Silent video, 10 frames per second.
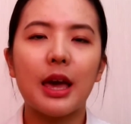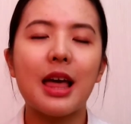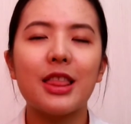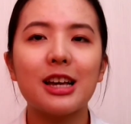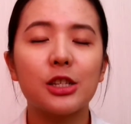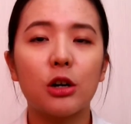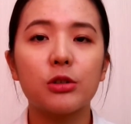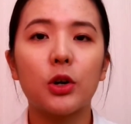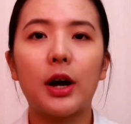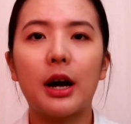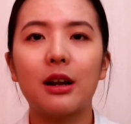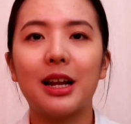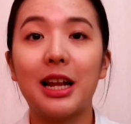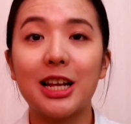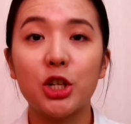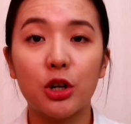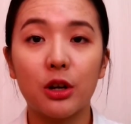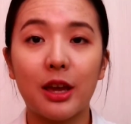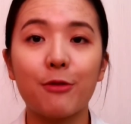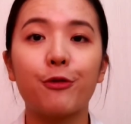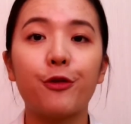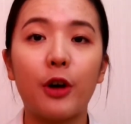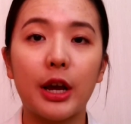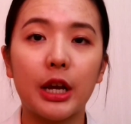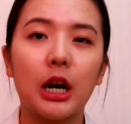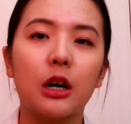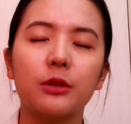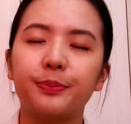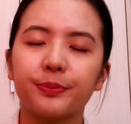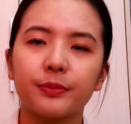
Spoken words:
And that's also how the lecturer can find out